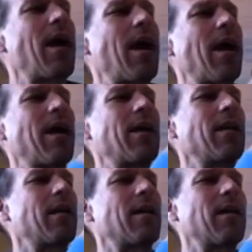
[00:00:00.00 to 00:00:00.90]
And
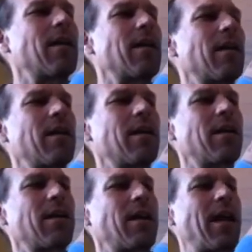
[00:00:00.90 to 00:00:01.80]

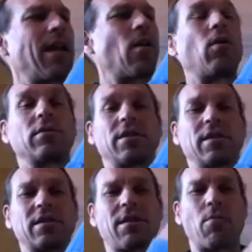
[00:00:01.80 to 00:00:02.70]
it holds
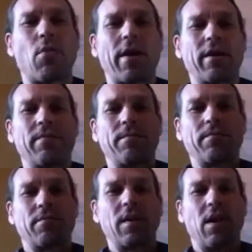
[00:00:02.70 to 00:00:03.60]
it somewhat,
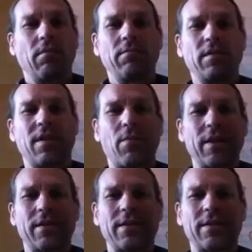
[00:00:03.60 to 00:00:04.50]

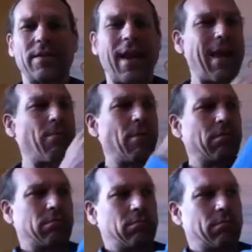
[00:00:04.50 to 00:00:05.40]
somewhat
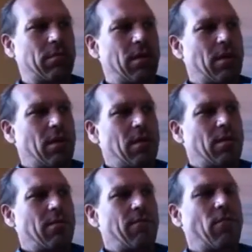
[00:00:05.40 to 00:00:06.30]
stable
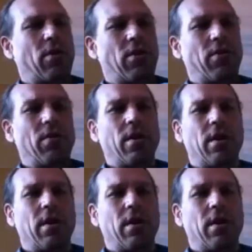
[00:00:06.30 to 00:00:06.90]
for you